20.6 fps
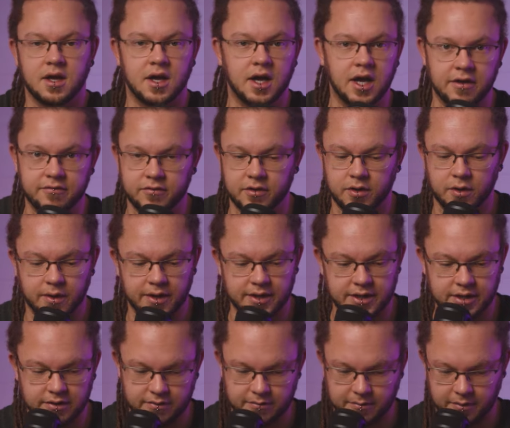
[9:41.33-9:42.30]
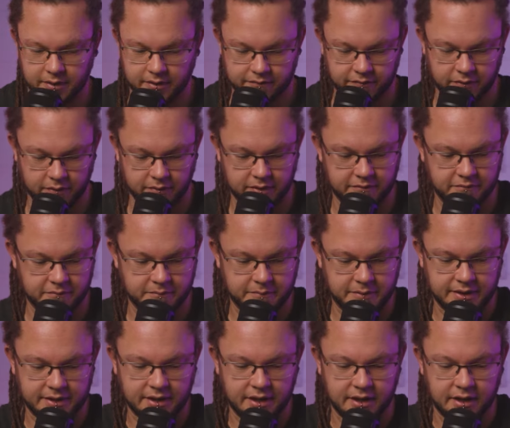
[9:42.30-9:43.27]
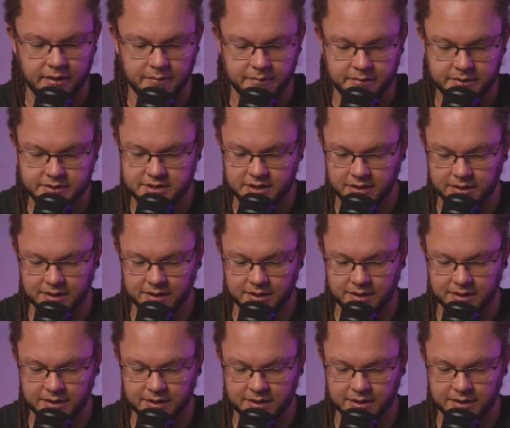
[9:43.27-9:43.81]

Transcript: I have no idea if the microphone even picked that up. So